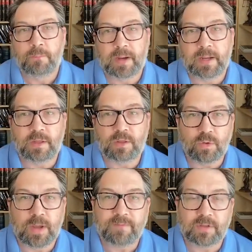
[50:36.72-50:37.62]
but
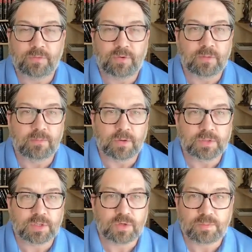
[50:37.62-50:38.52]
you have to go through the
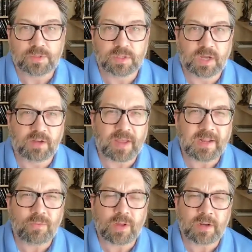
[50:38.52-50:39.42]
most hoops of
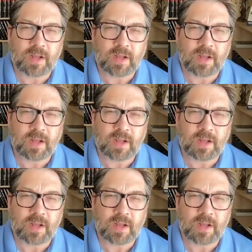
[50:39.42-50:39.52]
anyone.